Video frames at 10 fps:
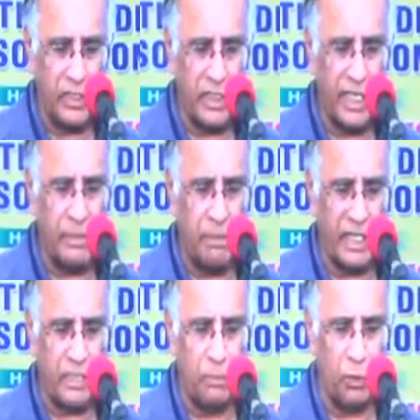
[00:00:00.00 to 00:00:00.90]
8
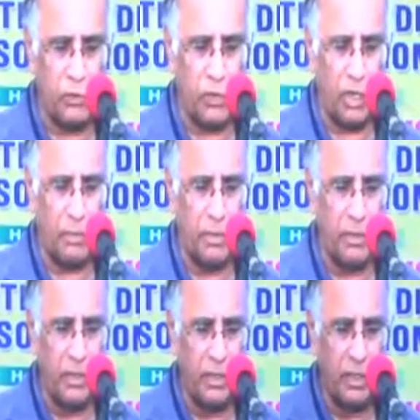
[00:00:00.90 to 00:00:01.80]
months post-op,
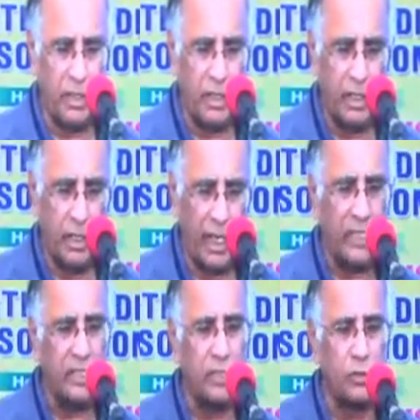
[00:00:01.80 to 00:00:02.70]
and
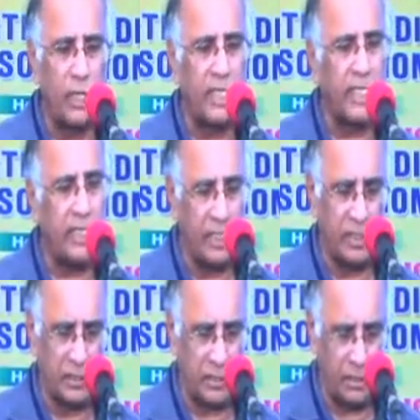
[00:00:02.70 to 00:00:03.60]
this is 20
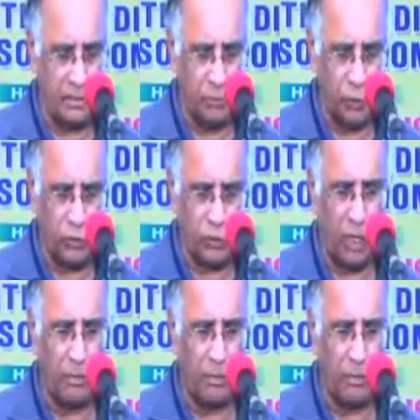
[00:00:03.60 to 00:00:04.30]
years post-op.